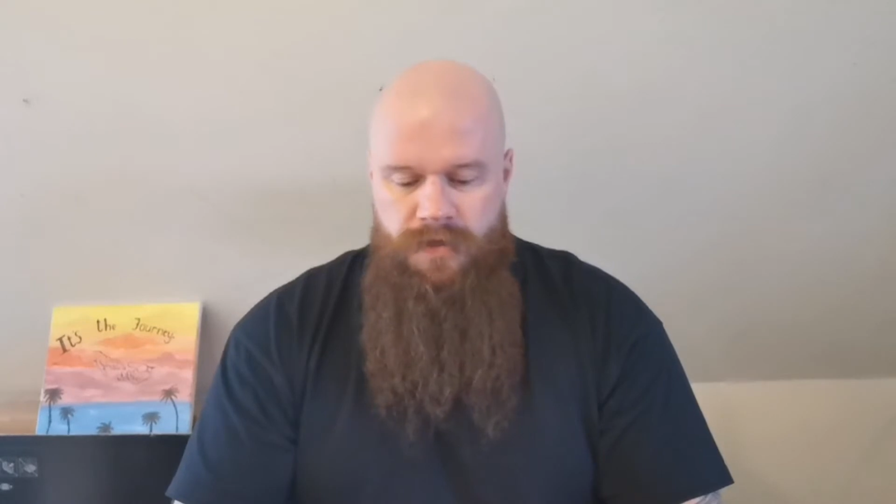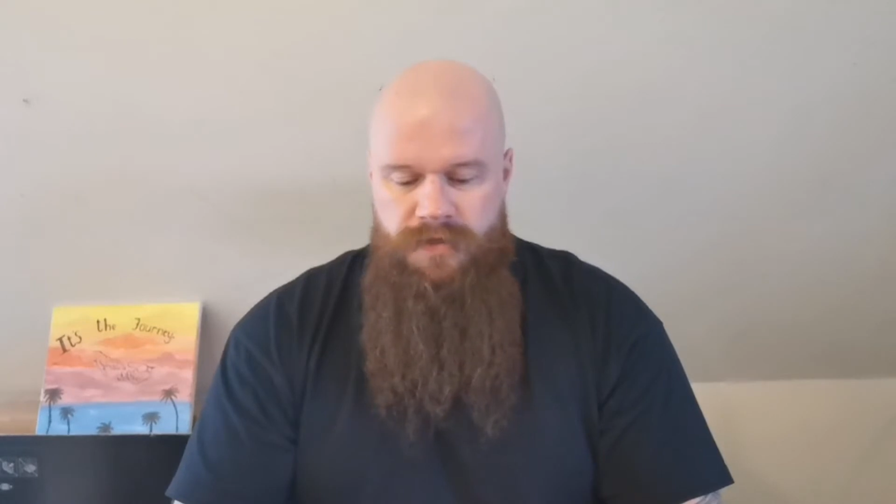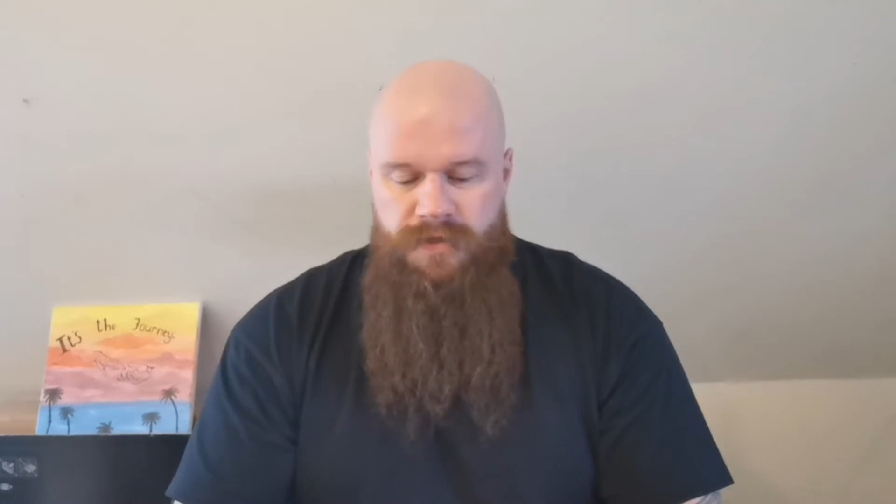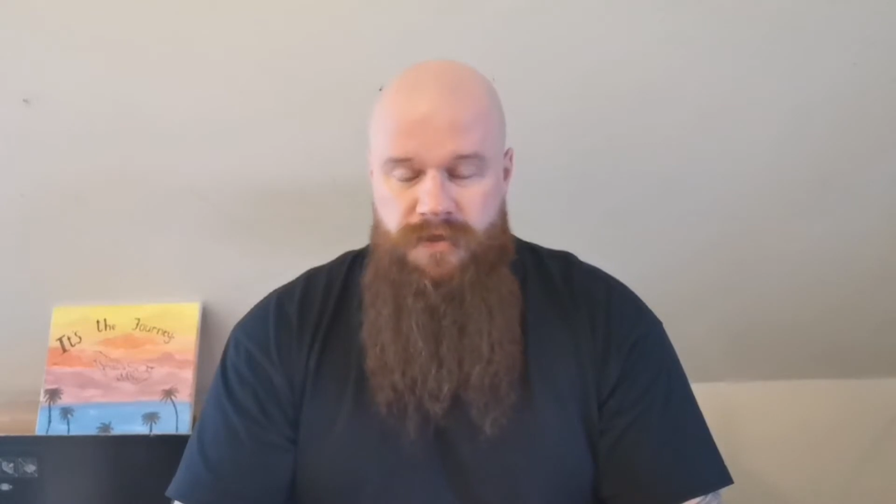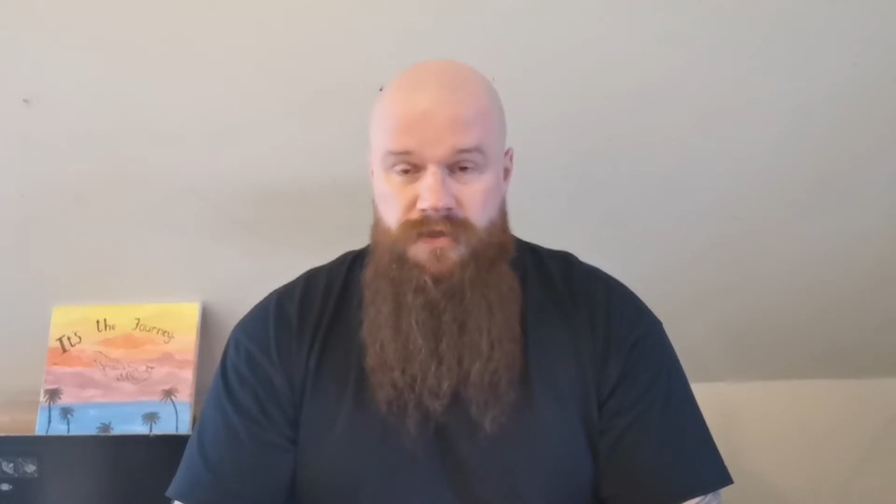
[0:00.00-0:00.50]

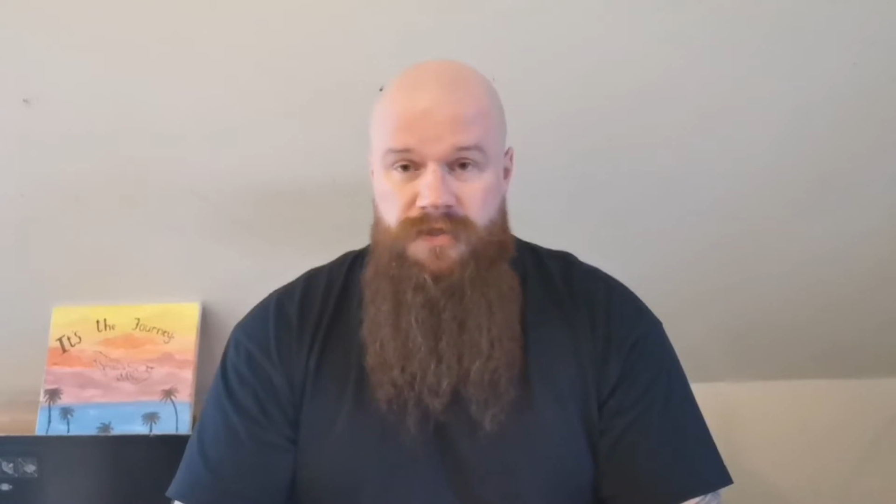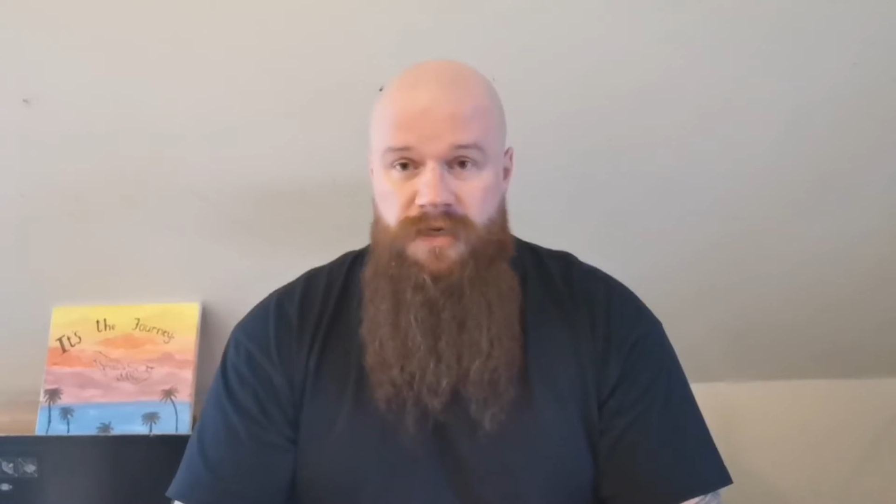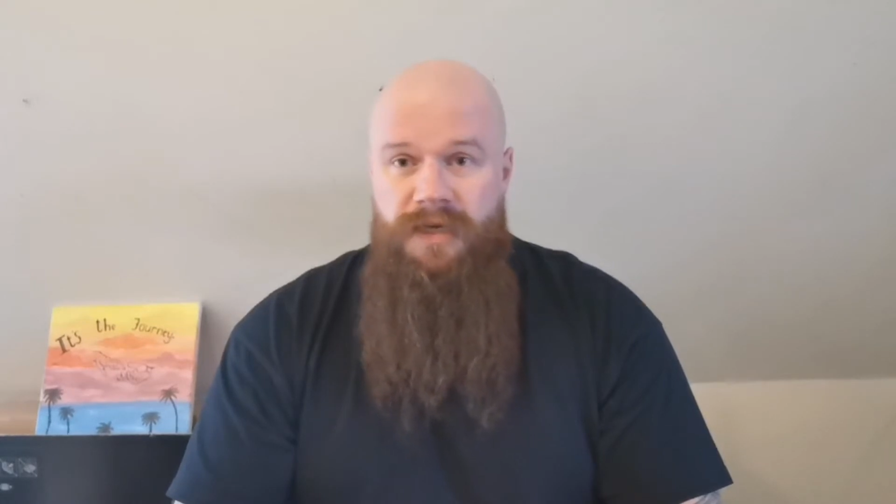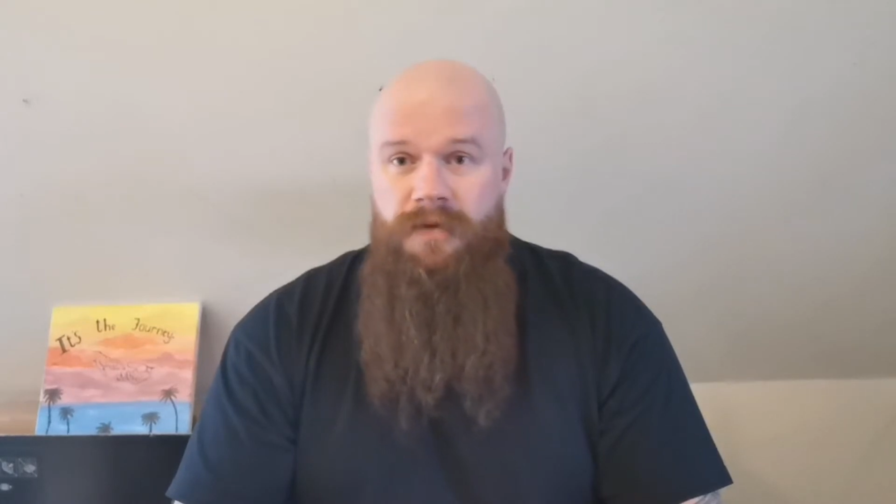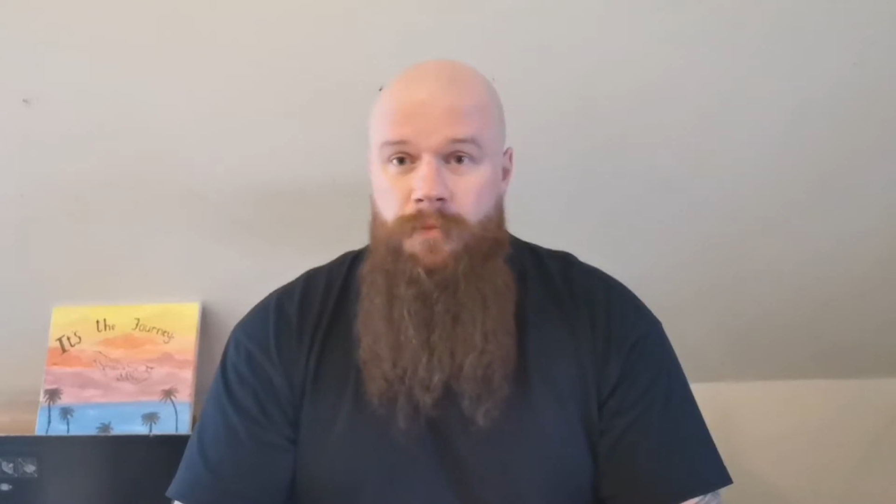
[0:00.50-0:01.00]
This is a
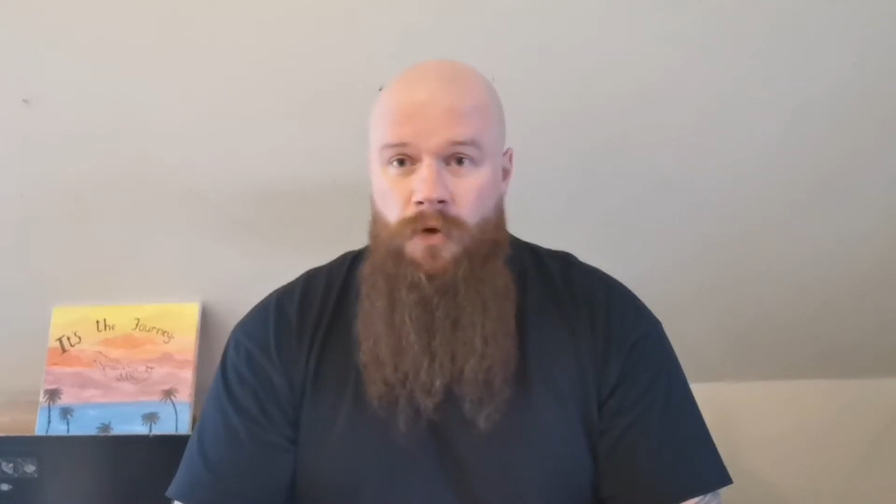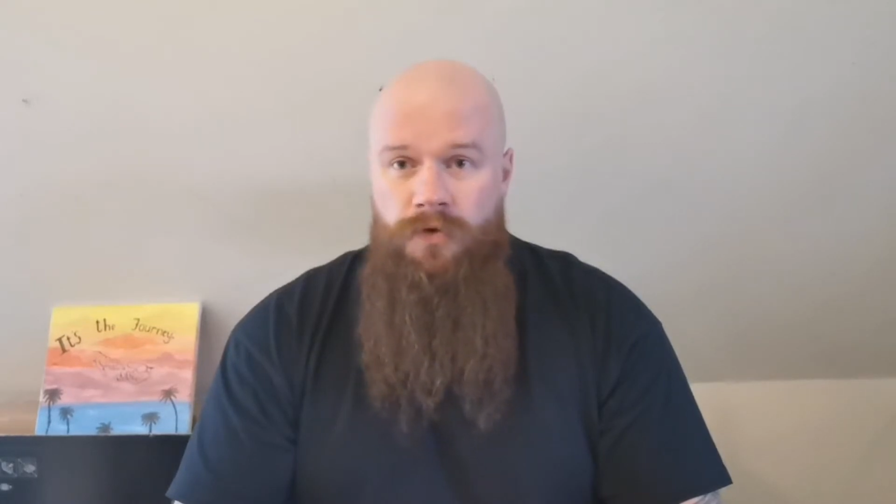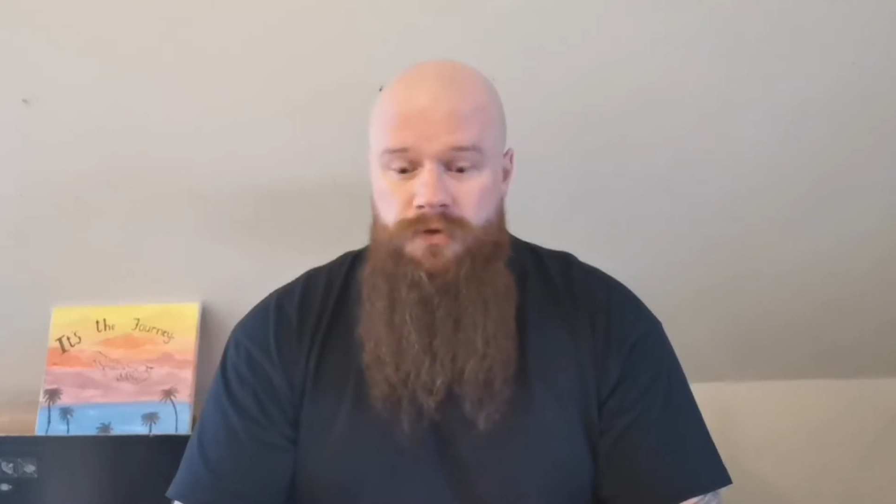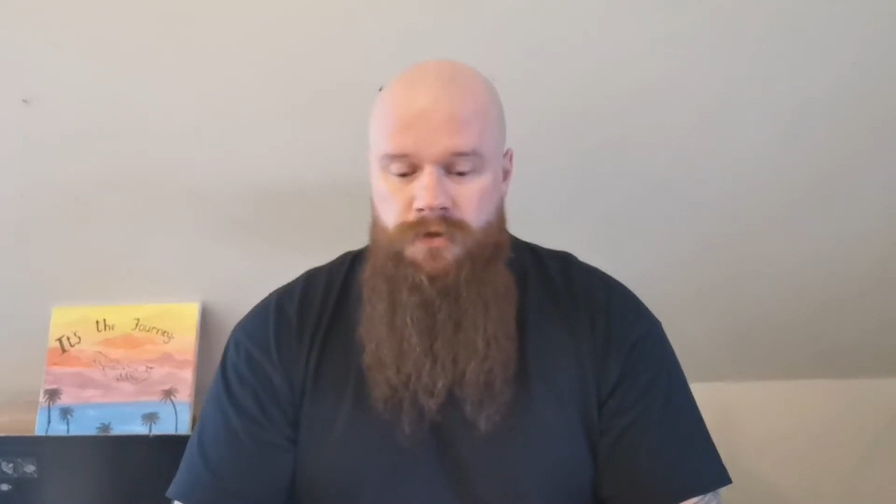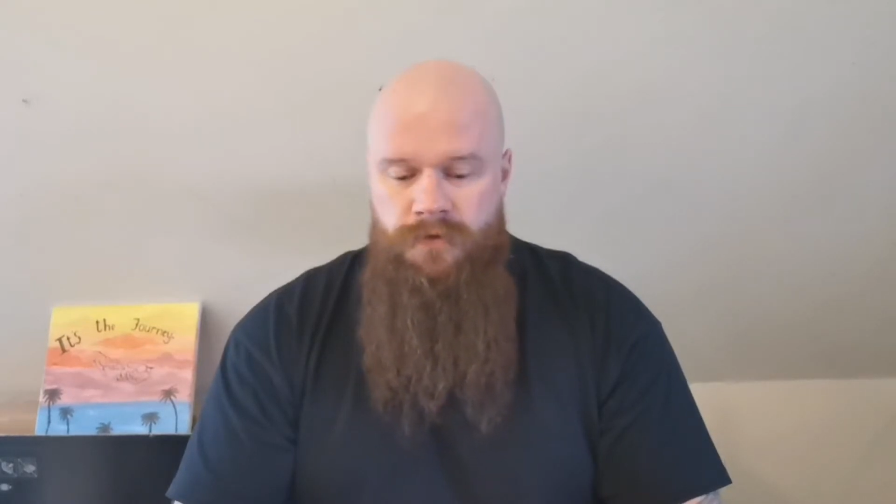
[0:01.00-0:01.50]
single
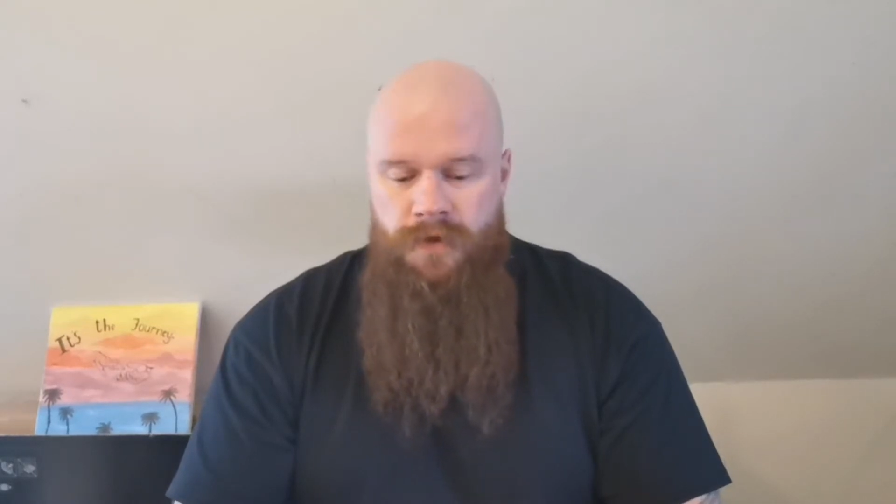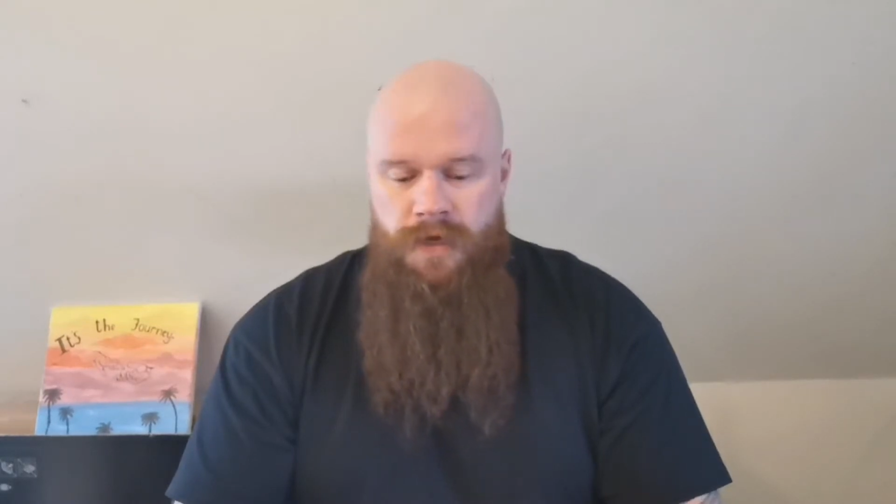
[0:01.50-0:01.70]
malt,